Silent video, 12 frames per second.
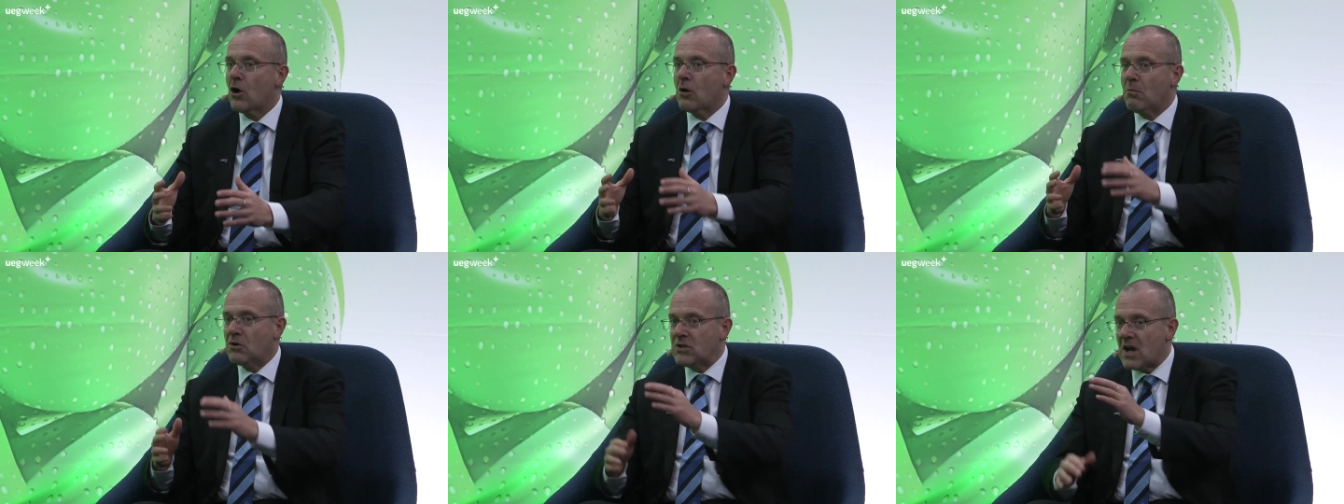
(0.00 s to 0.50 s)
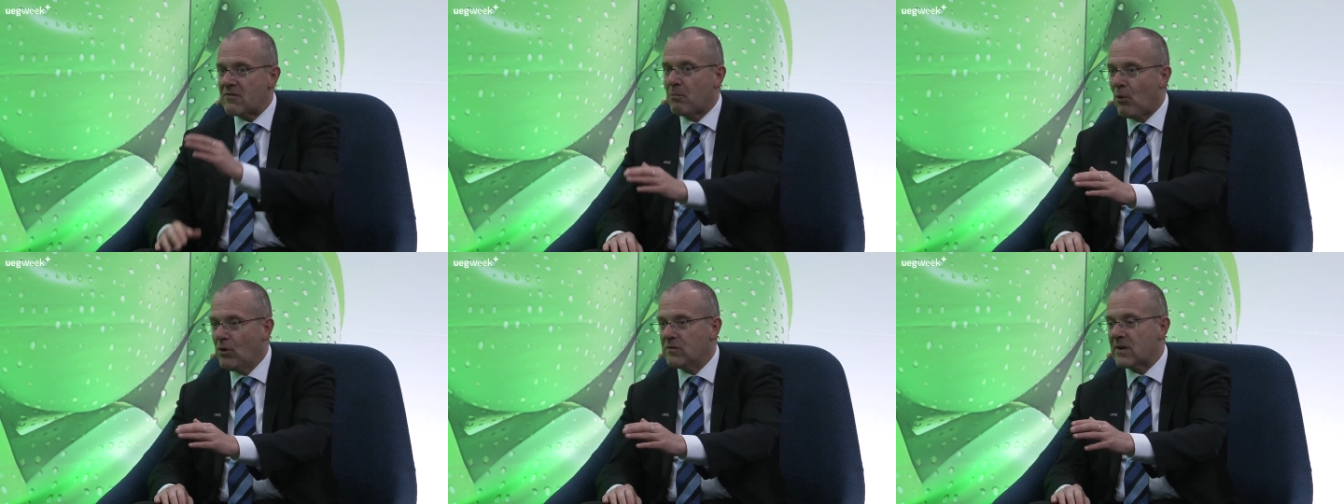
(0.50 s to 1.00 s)
But you have a
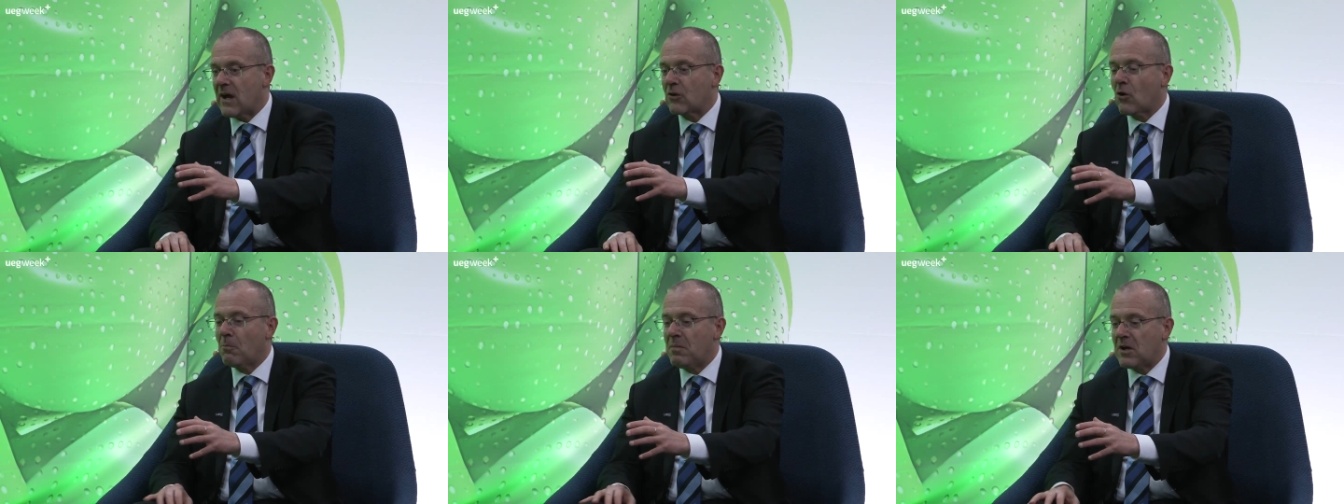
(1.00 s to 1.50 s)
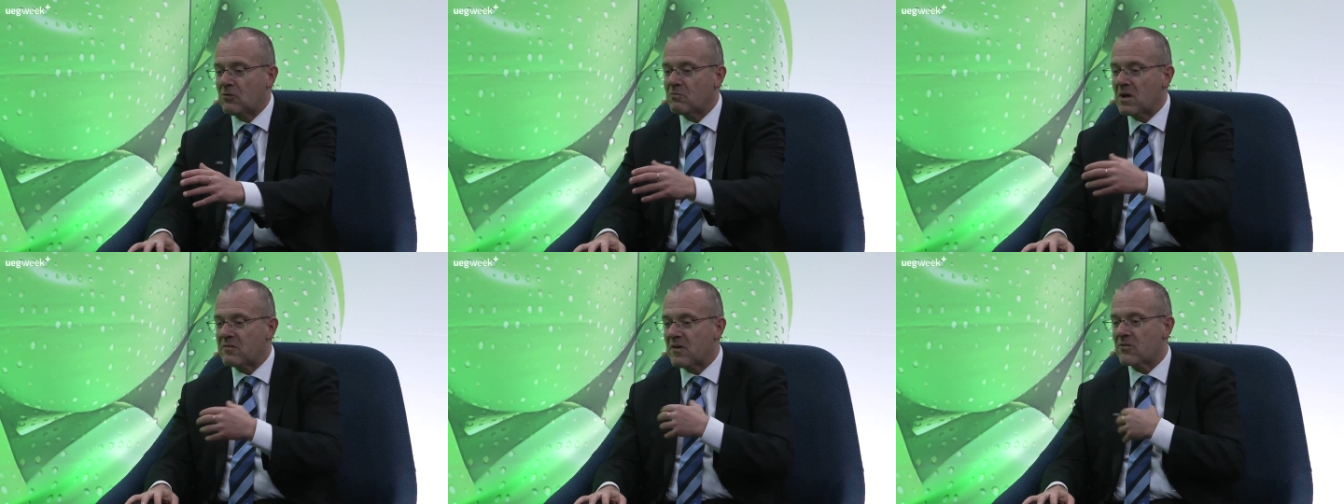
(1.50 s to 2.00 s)
point. I compare it with
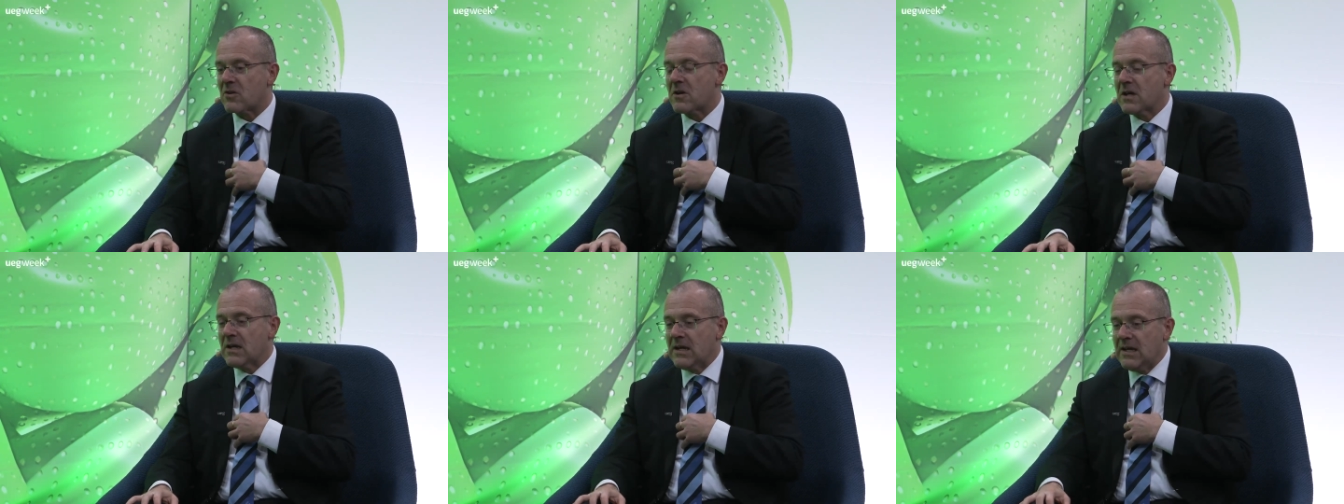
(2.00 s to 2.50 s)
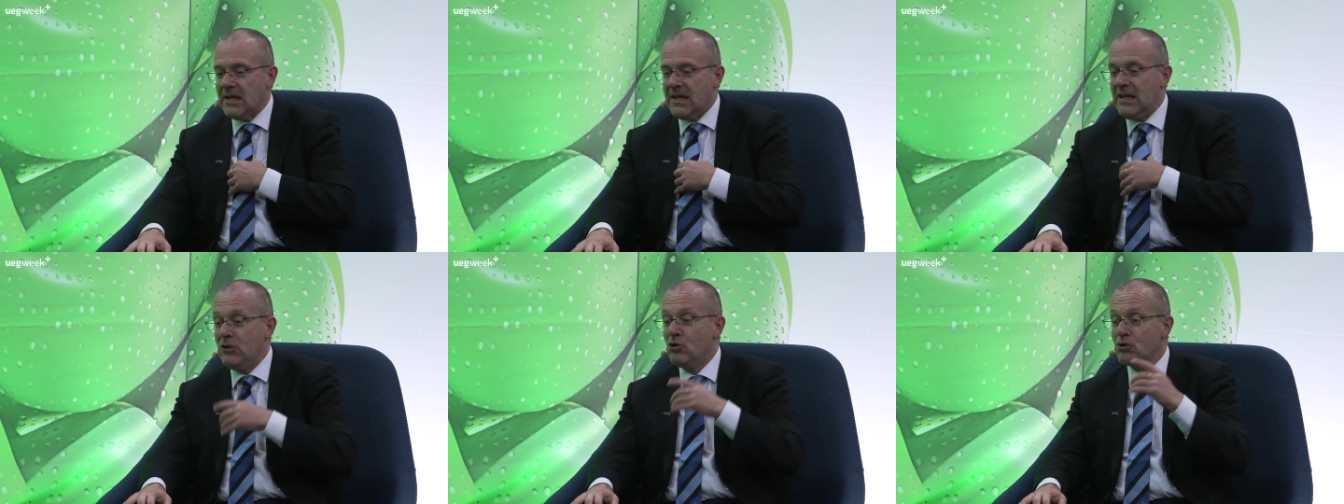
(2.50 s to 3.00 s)
my father
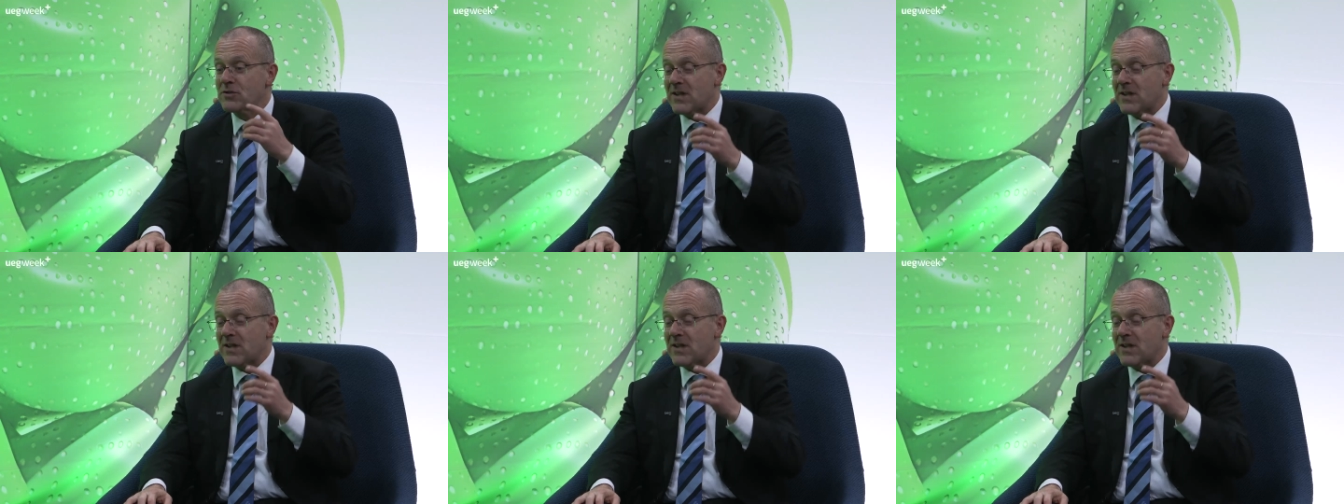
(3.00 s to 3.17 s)
he used